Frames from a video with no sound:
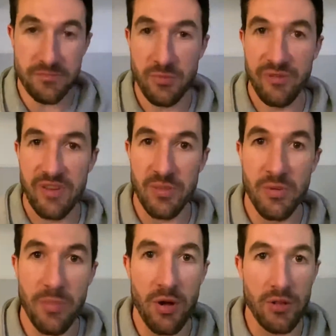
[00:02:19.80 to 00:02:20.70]
we fed him a
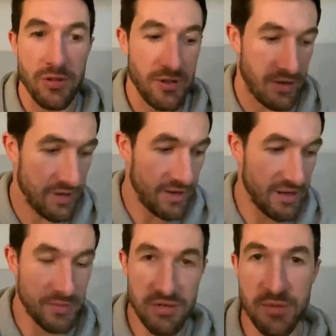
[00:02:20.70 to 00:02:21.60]
bottle and
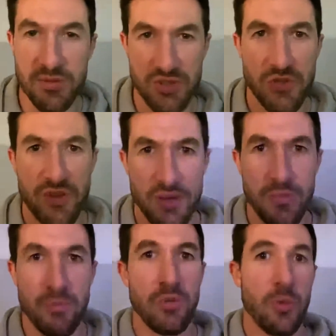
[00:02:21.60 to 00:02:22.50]
he, he was screaming
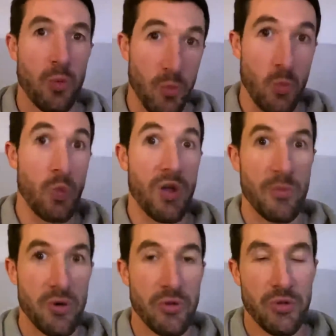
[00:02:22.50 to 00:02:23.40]
but way
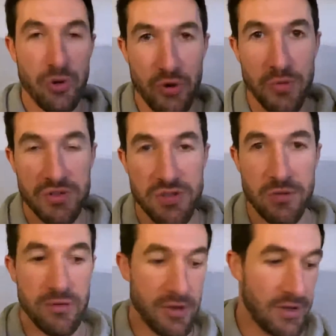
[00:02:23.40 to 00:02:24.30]
more than normal so